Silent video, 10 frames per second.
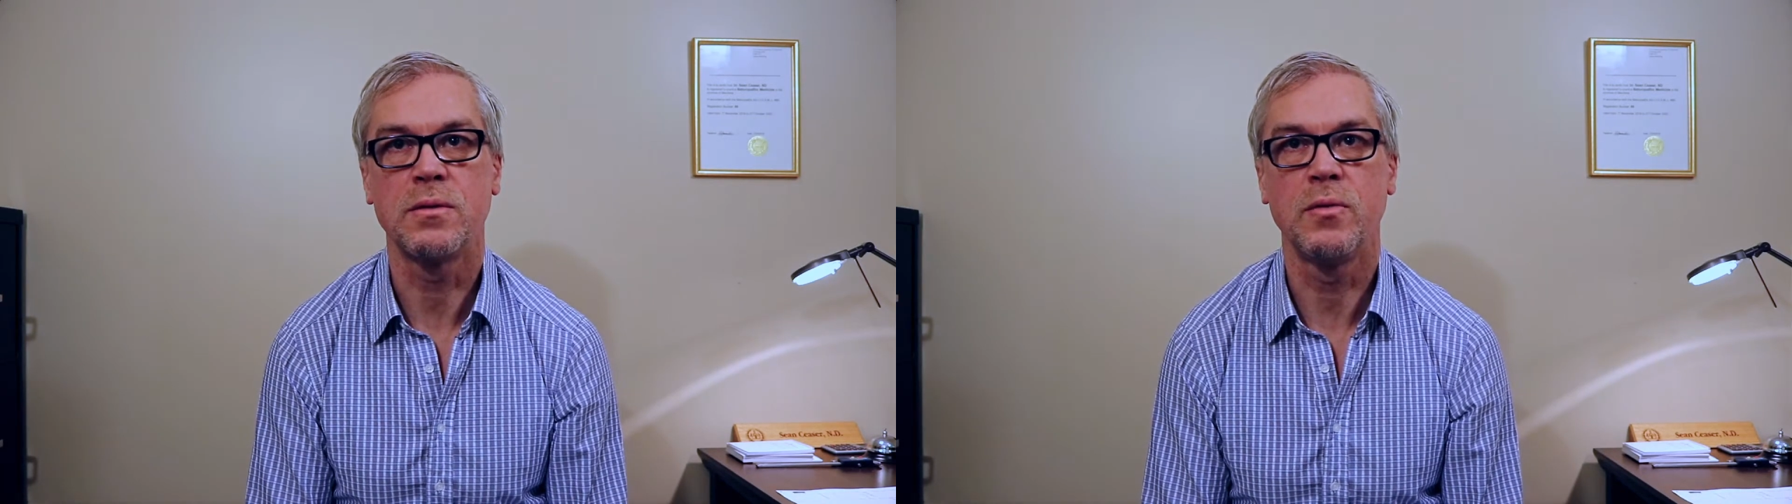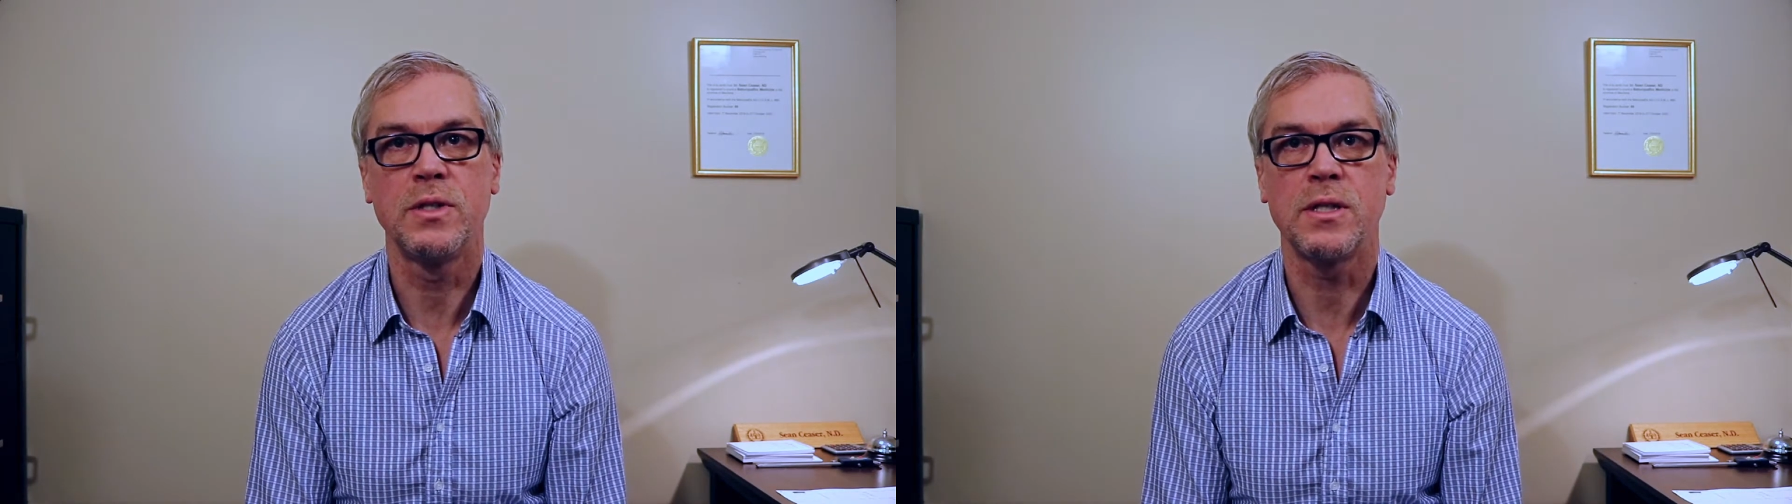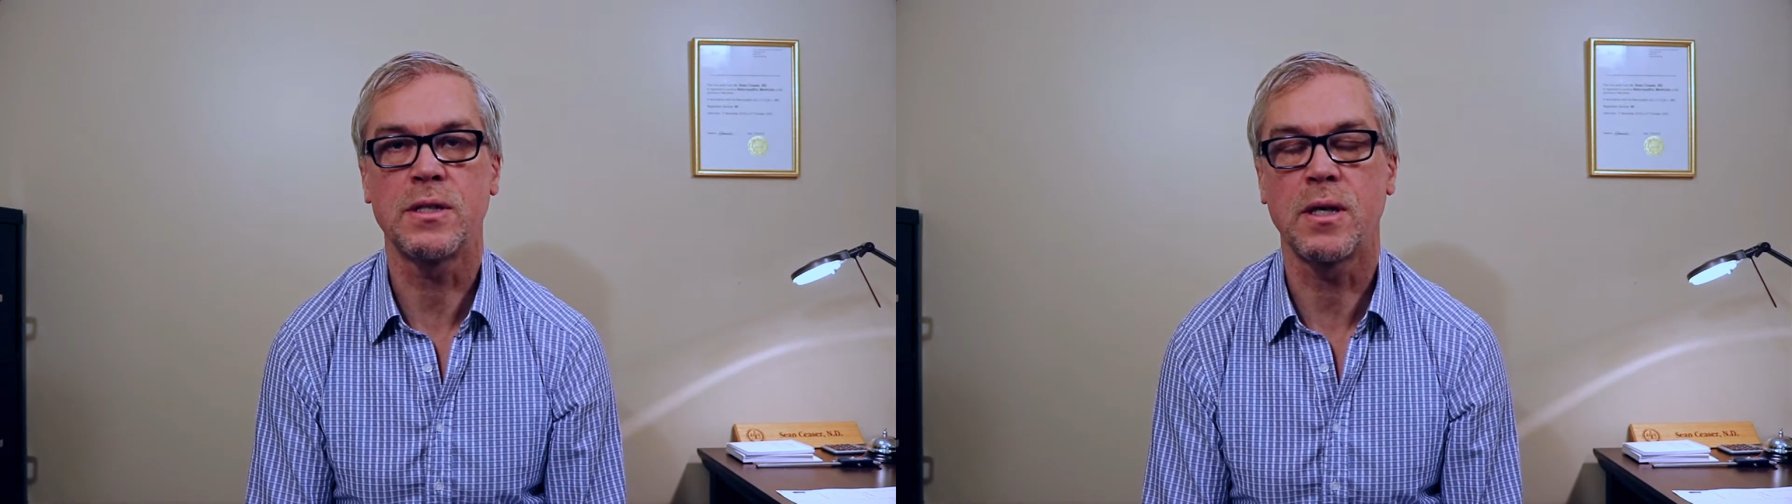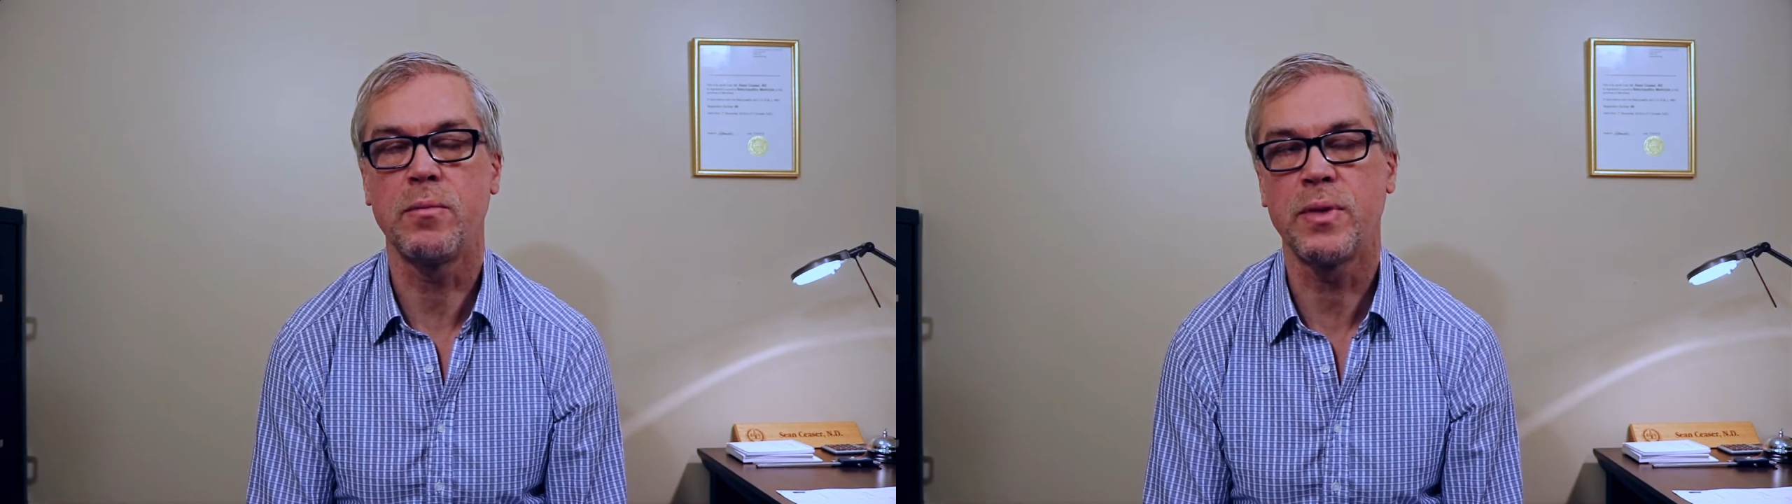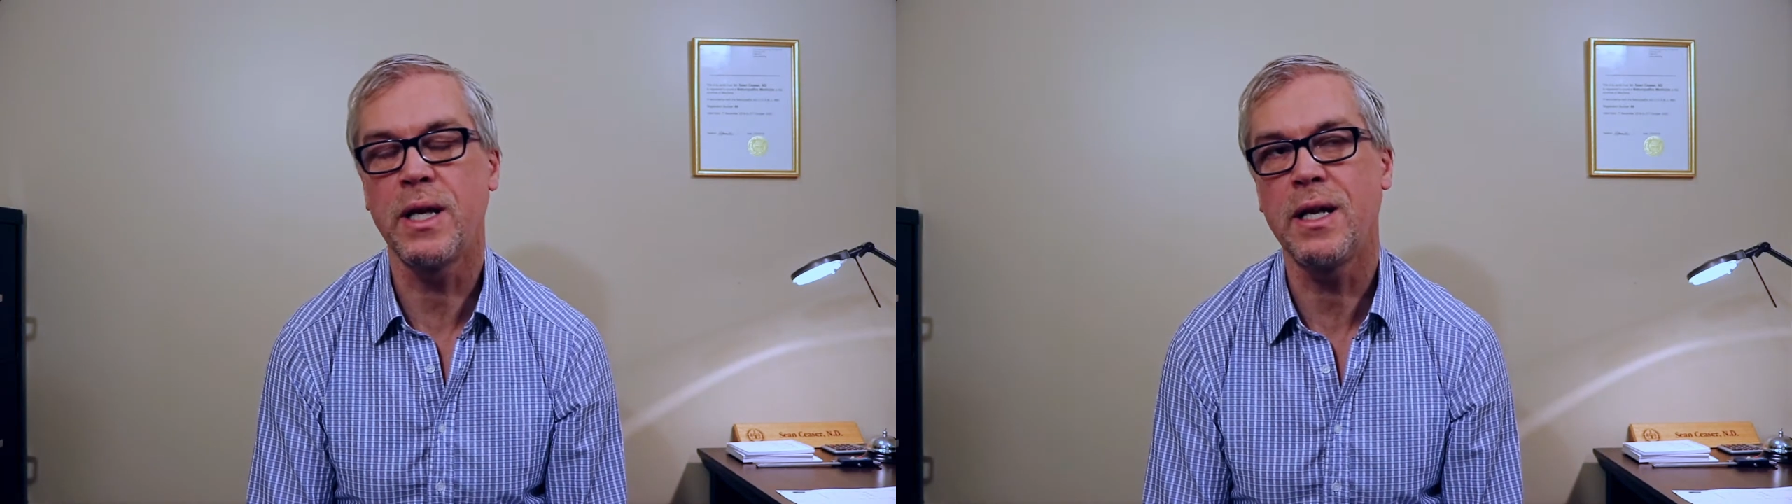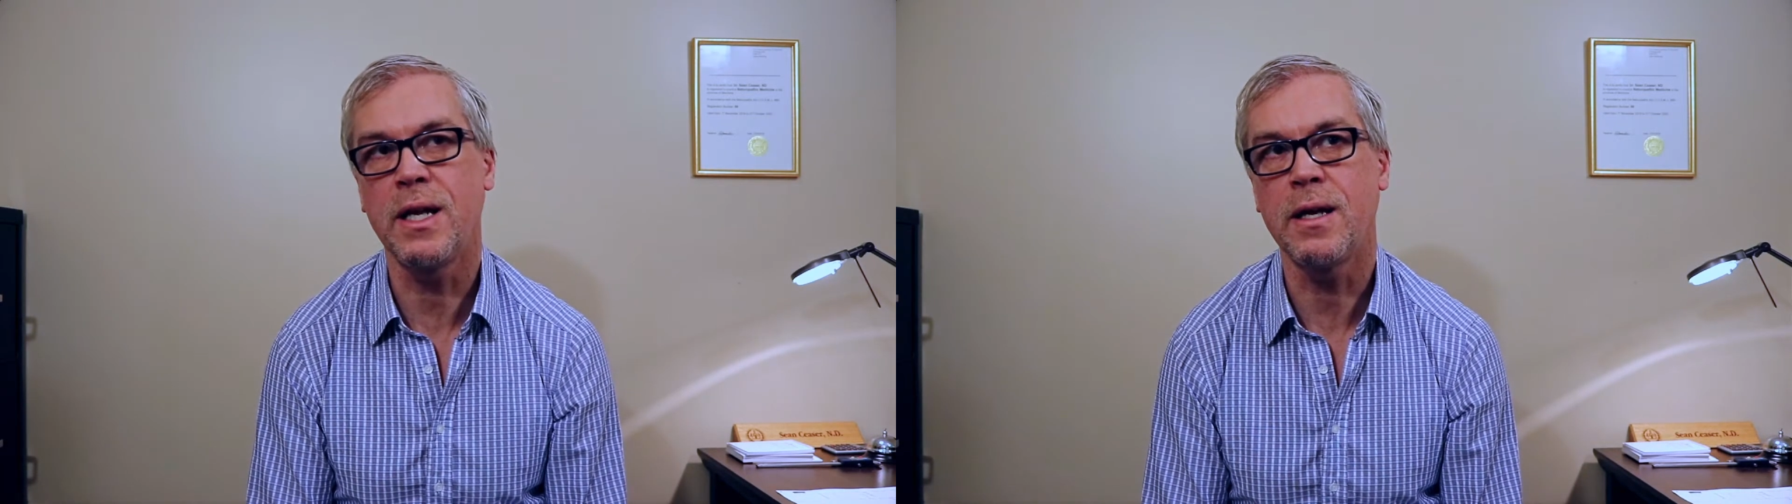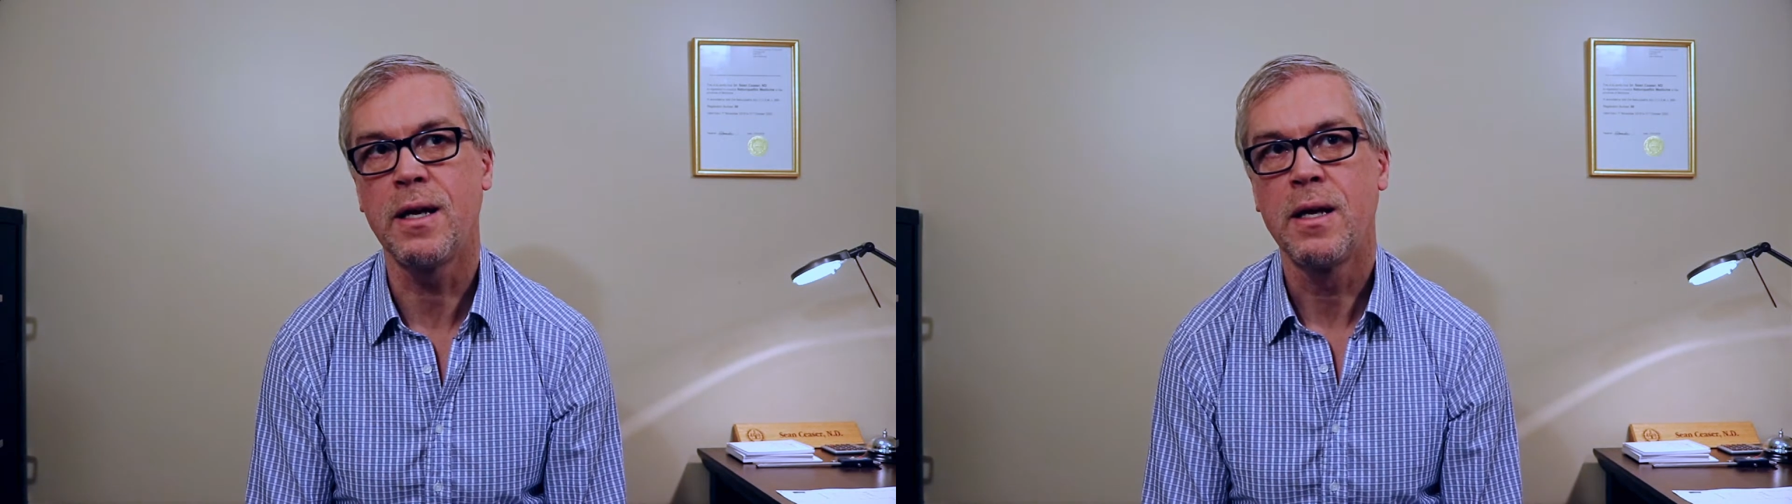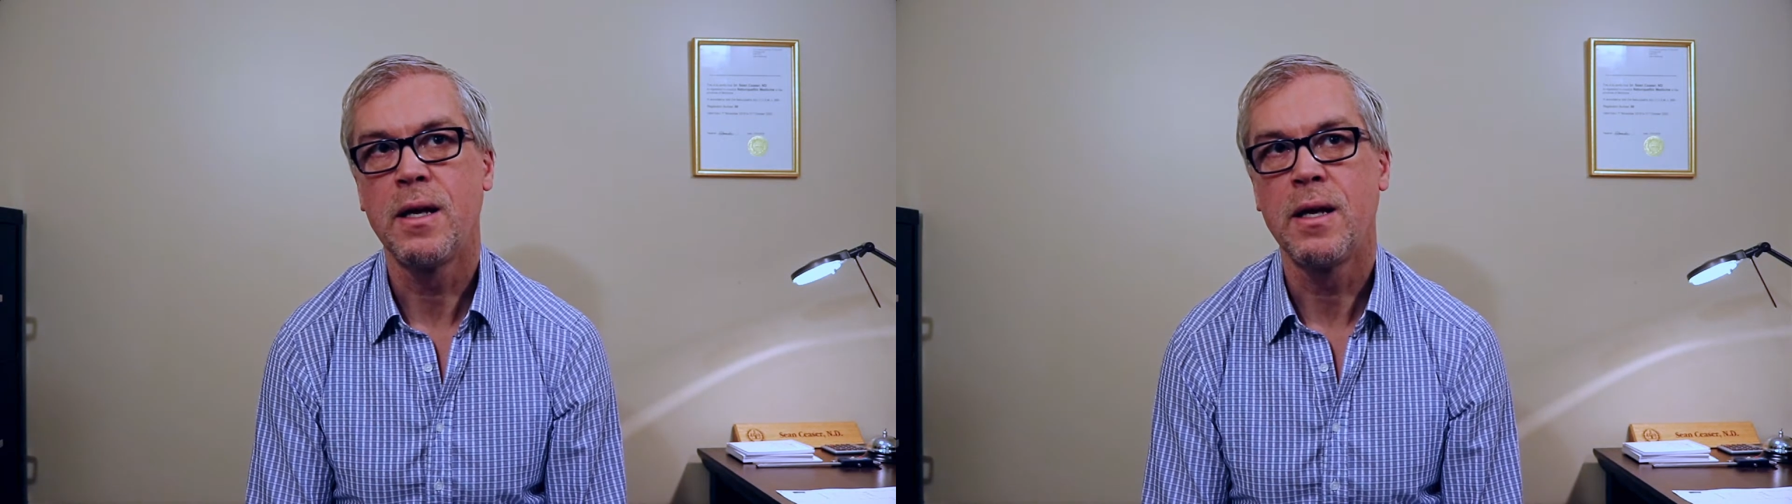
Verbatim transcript: which is completely